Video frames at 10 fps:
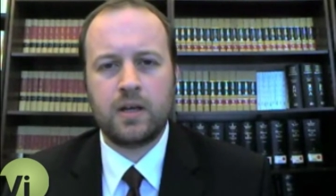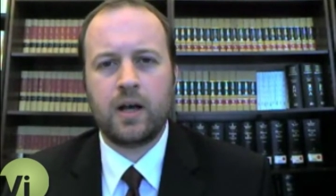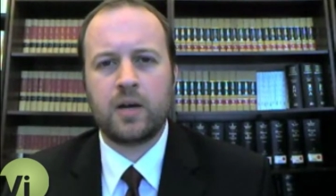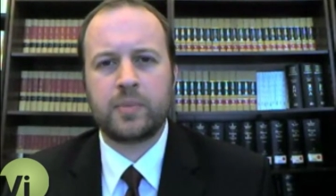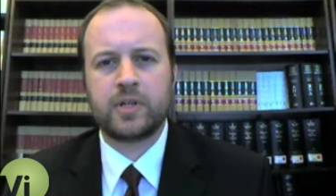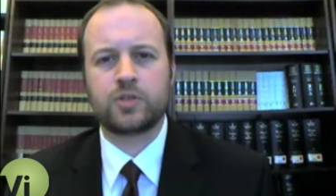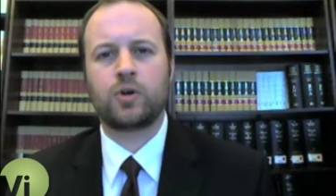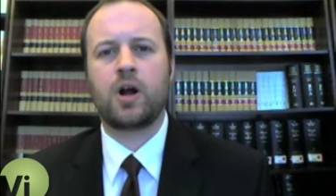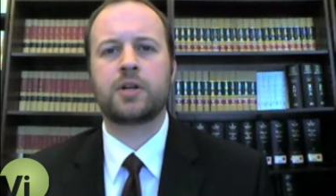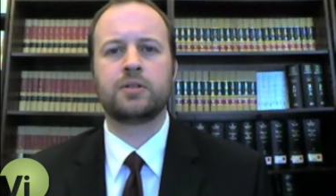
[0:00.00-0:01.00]
Uh, because
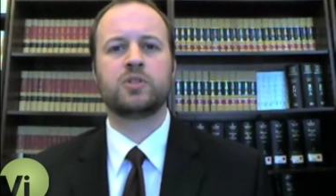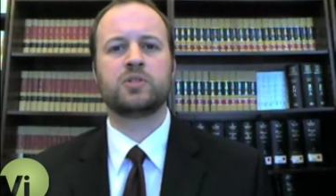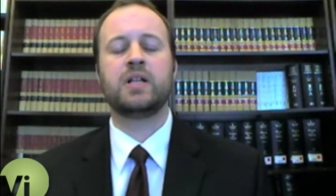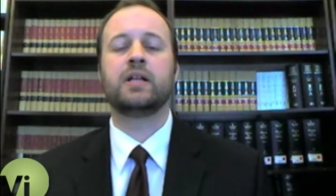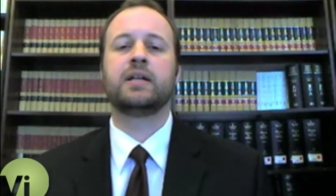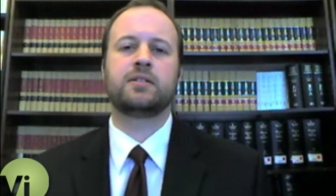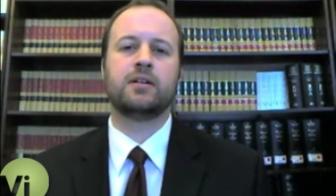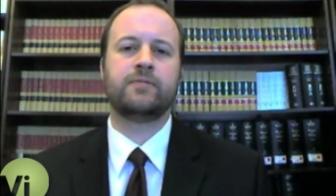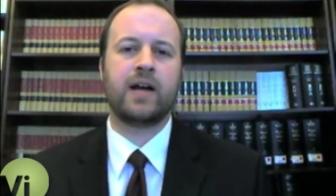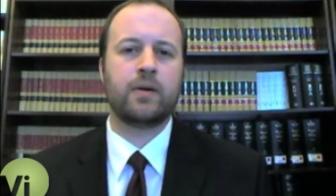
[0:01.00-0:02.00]
Grokster was billing
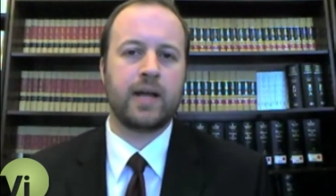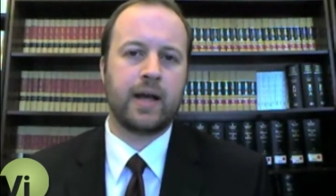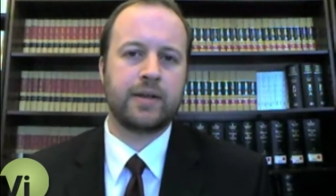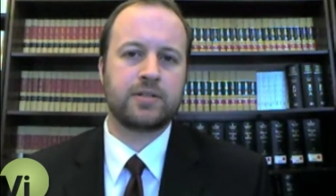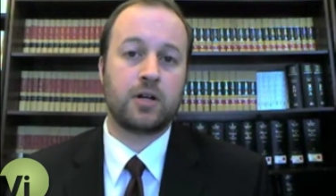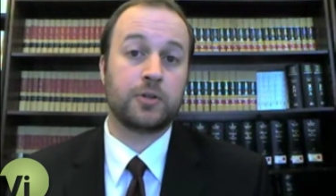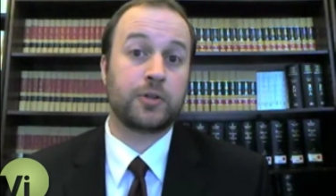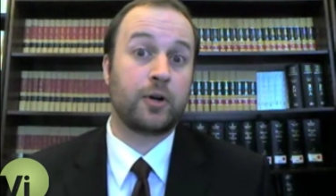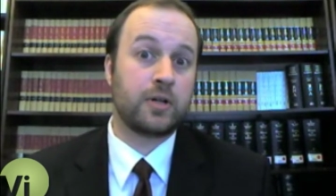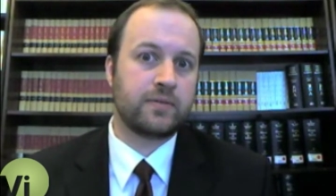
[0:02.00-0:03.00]
itself yeah. out as an
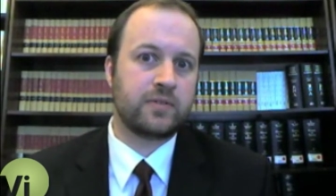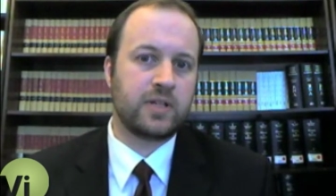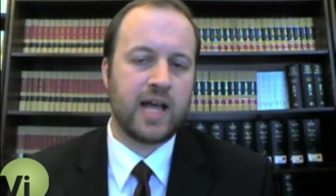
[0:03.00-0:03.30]
alternative to